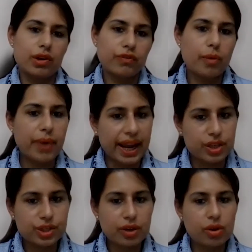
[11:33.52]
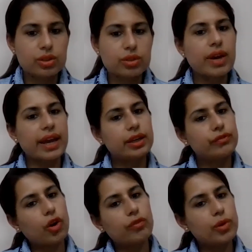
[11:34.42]
for packaging also, and in
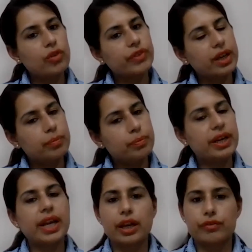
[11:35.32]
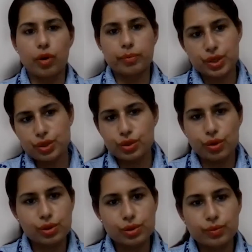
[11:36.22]
form of printing informations
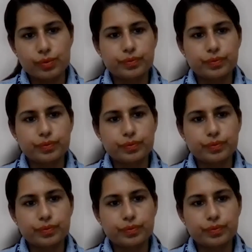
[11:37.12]
also.